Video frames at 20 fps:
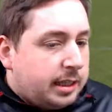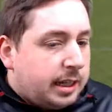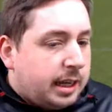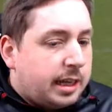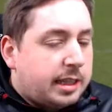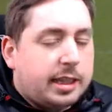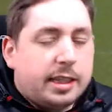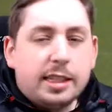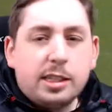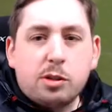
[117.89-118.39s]
I
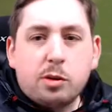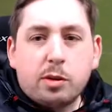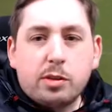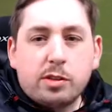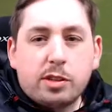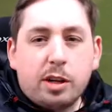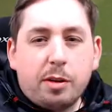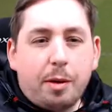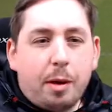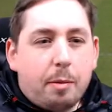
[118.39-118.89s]
think this one's
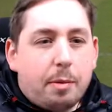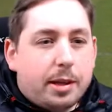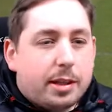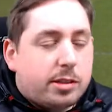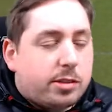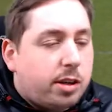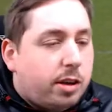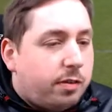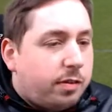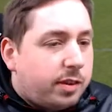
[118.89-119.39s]
going to be a bit
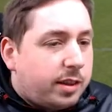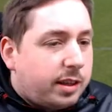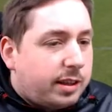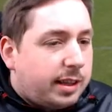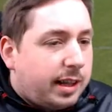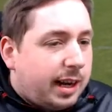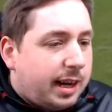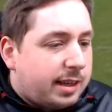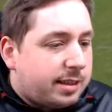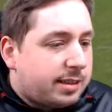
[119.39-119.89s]
tougher than
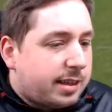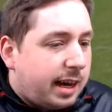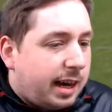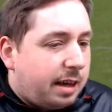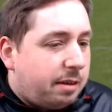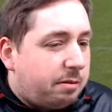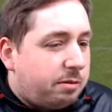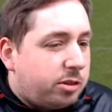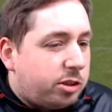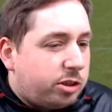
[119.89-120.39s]
the last
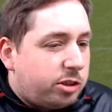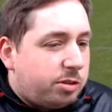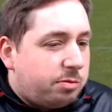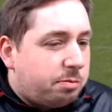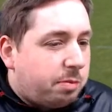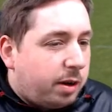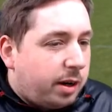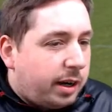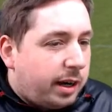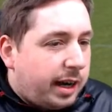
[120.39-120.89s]
game, judging
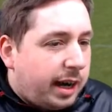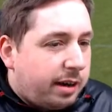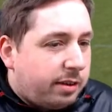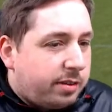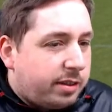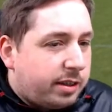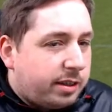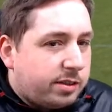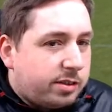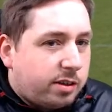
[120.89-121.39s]
by how
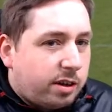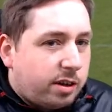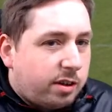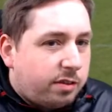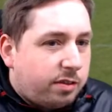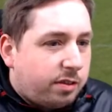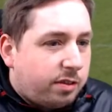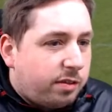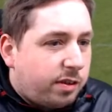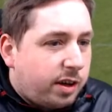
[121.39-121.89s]
things have gone
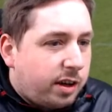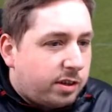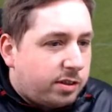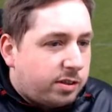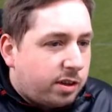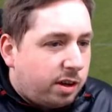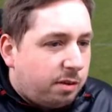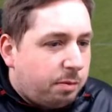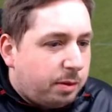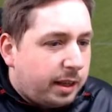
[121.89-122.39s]
off the first though.